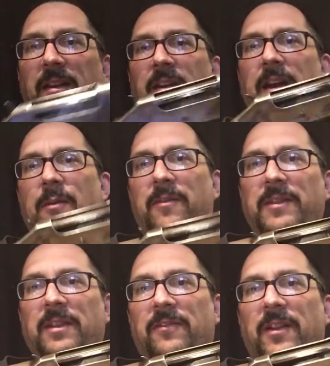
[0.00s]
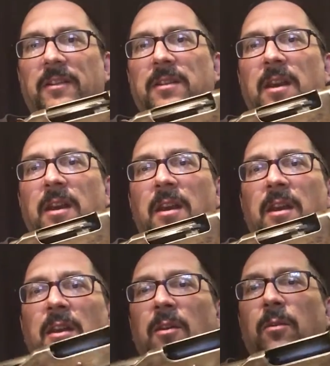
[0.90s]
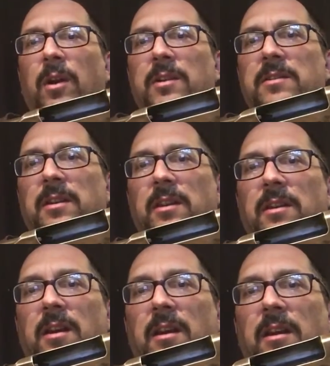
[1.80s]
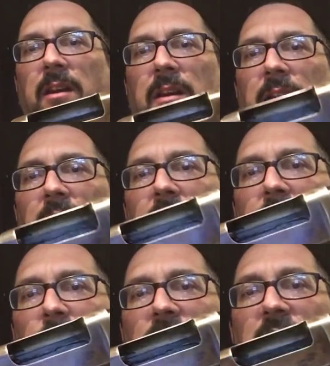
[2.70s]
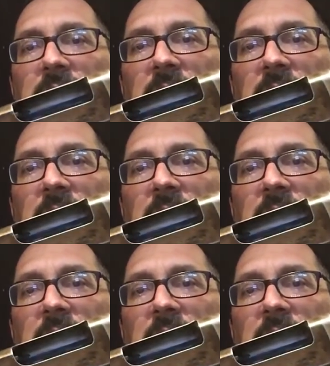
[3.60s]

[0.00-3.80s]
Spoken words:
how everything felt, was the Winchester